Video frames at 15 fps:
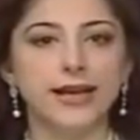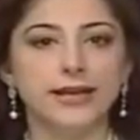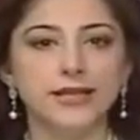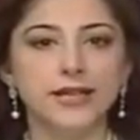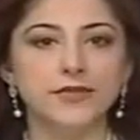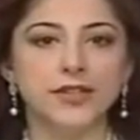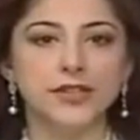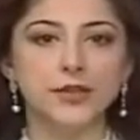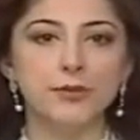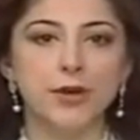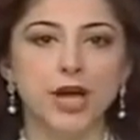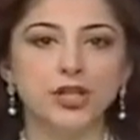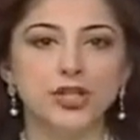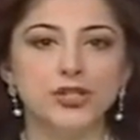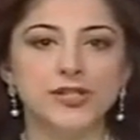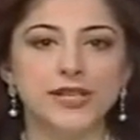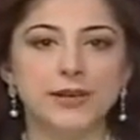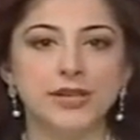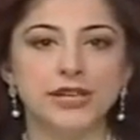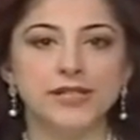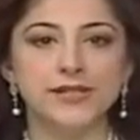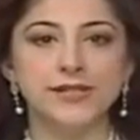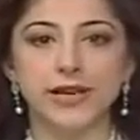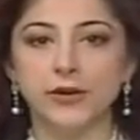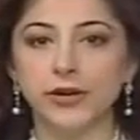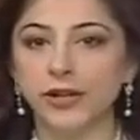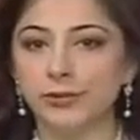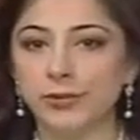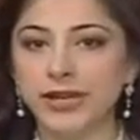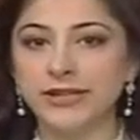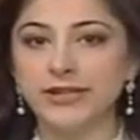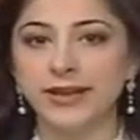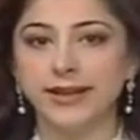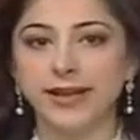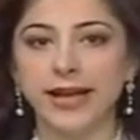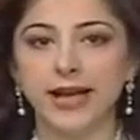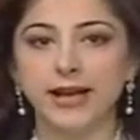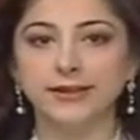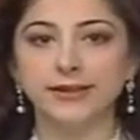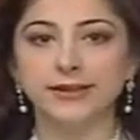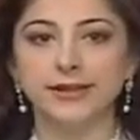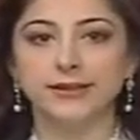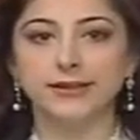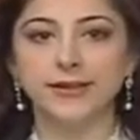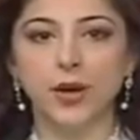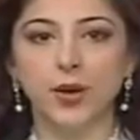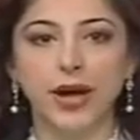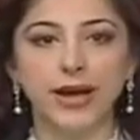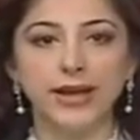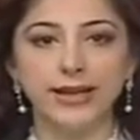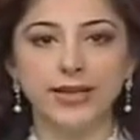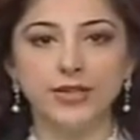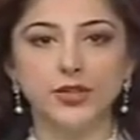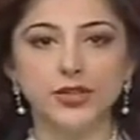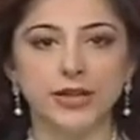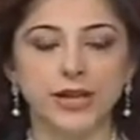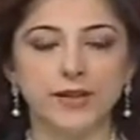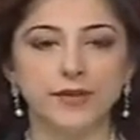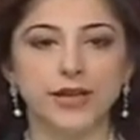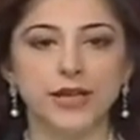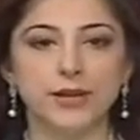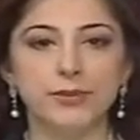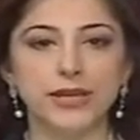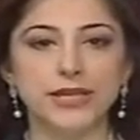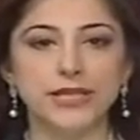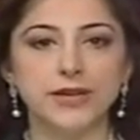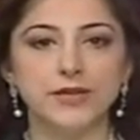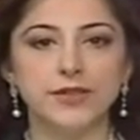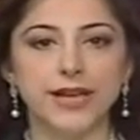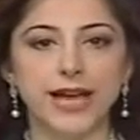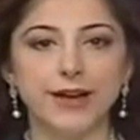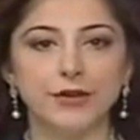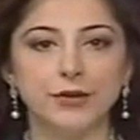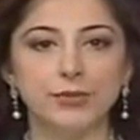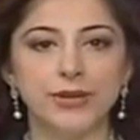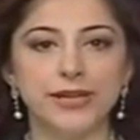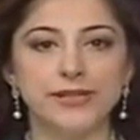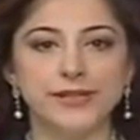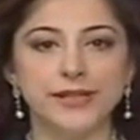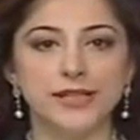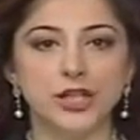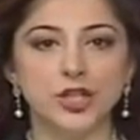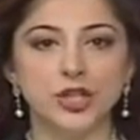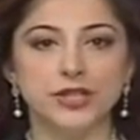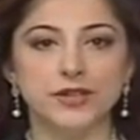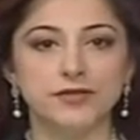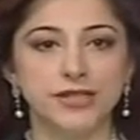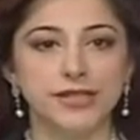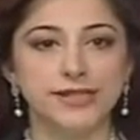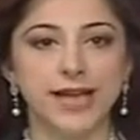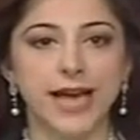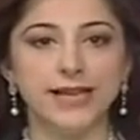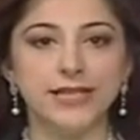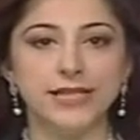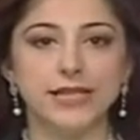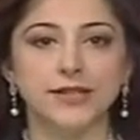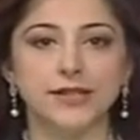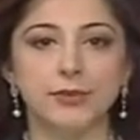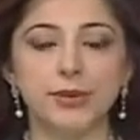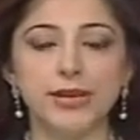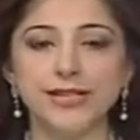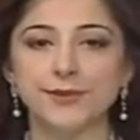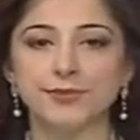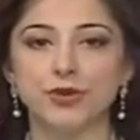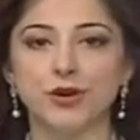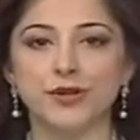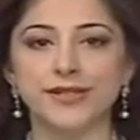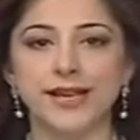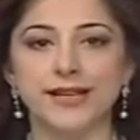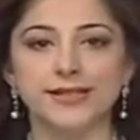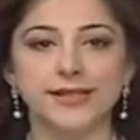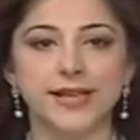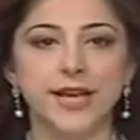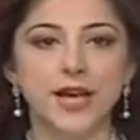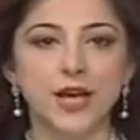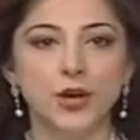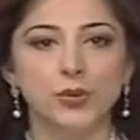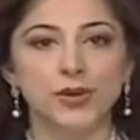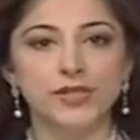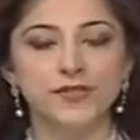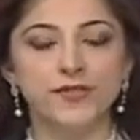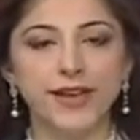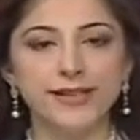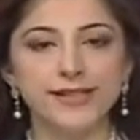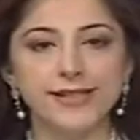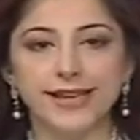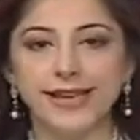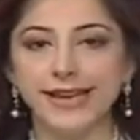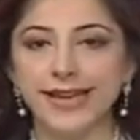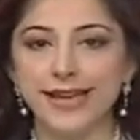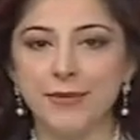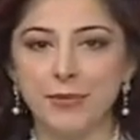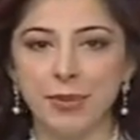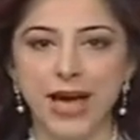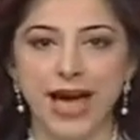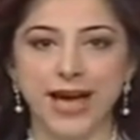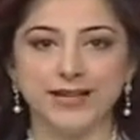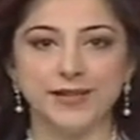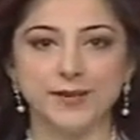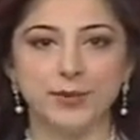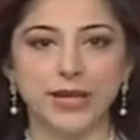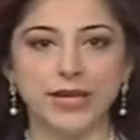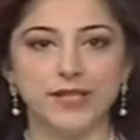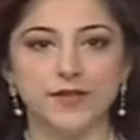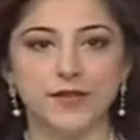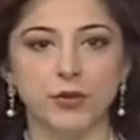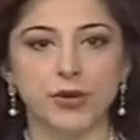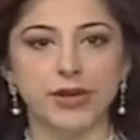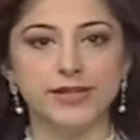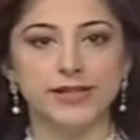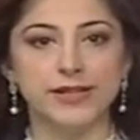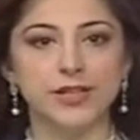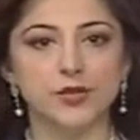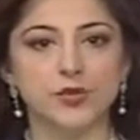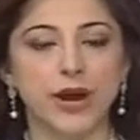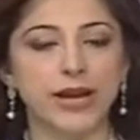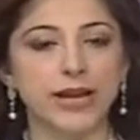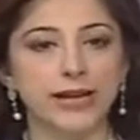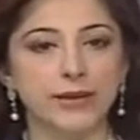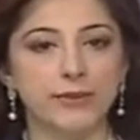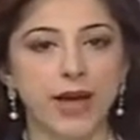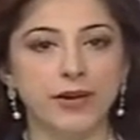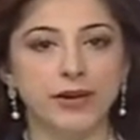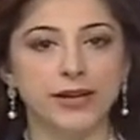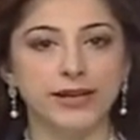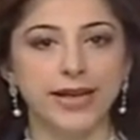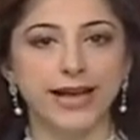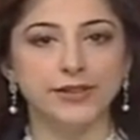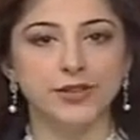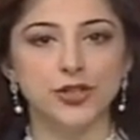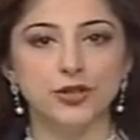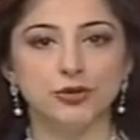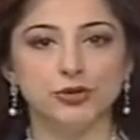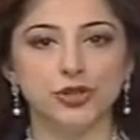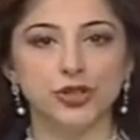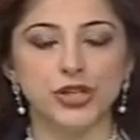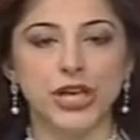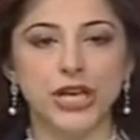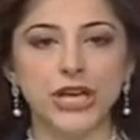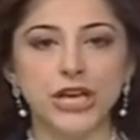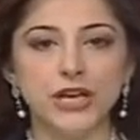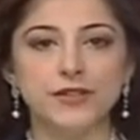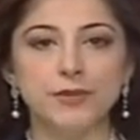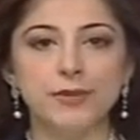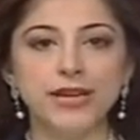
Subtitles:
At the end of its emergency ministerial meeting held in Doha yesterday, the Committee of the Arab Peace Initiative decided that the peace process was facing an impasse because of the recent Israeli and American attitudes.